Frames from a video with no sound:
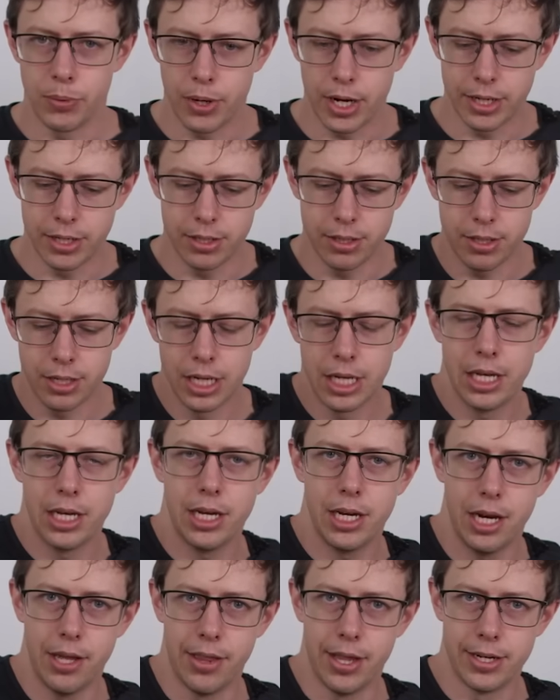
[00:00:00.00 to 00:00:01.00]
written,
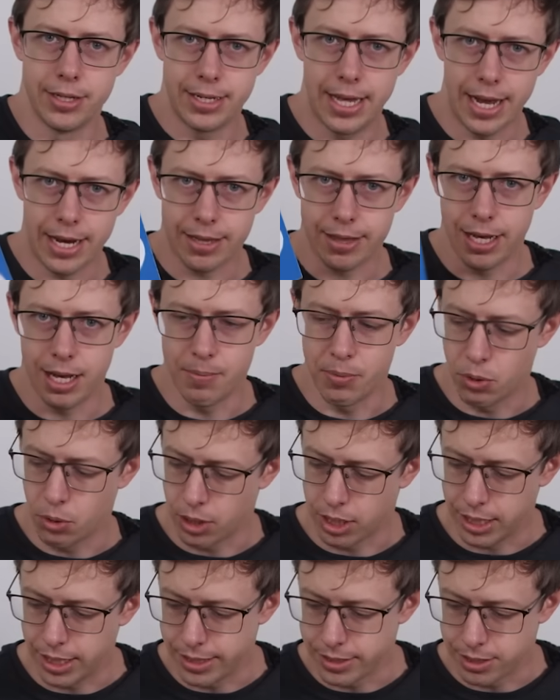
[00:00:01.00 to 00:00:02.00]
and then take them and
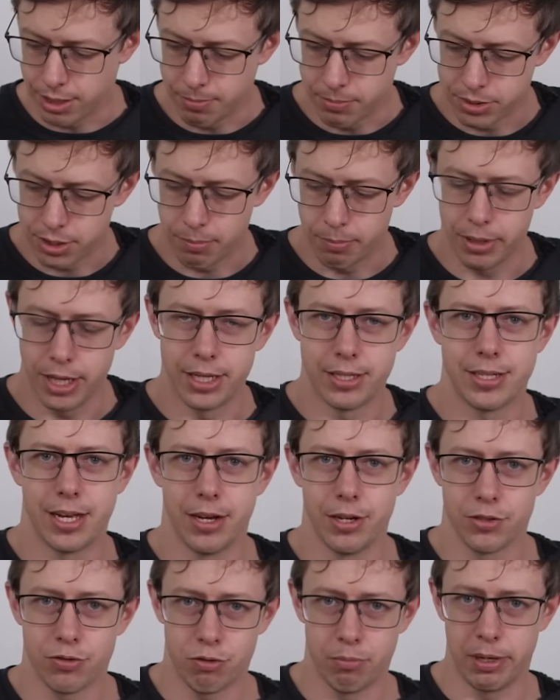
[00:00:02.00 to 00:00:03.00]
organize them someplace
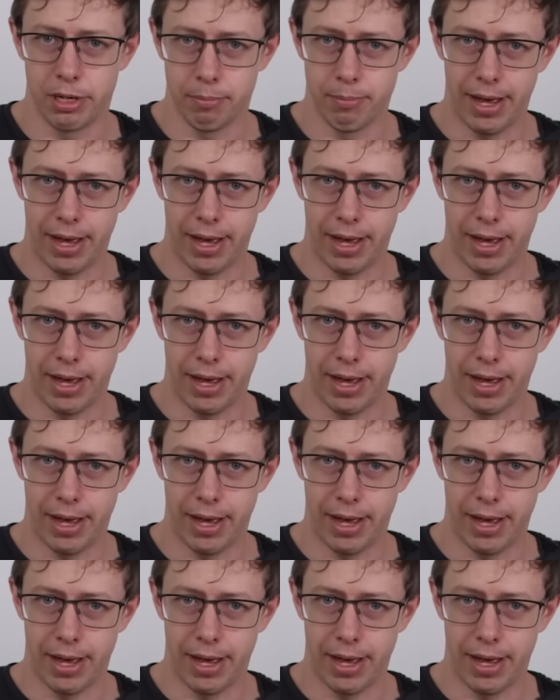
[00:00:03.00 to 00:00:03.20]
else for me to